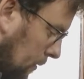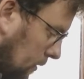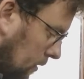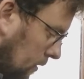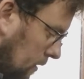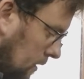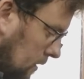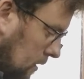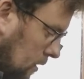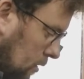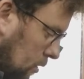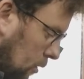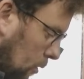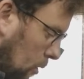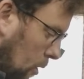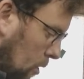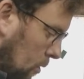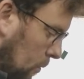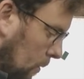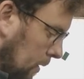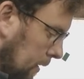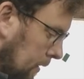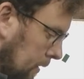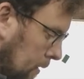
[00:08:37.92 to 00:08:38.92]
but there is a
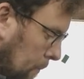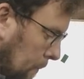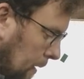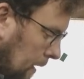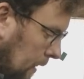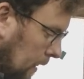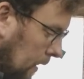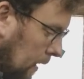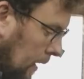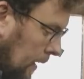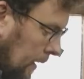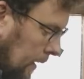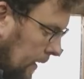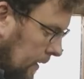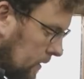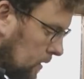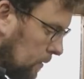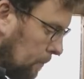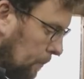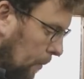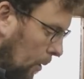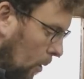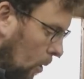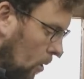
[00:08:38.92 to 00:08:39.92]
third one in the middle. It's
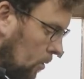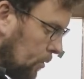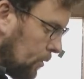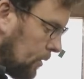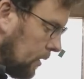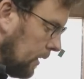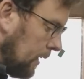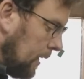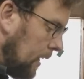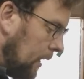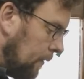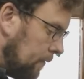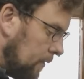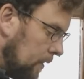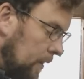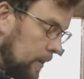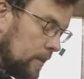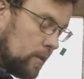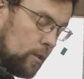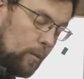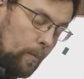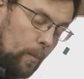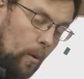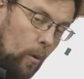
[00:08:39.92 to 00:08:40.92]
important to
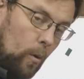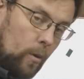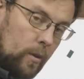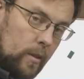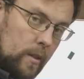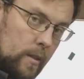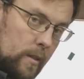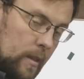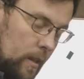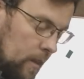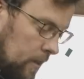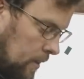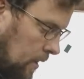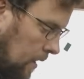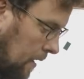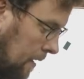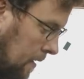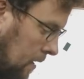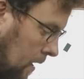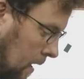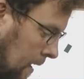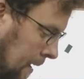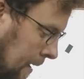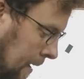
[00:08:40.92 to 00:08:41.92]
evenly support the cylinder head.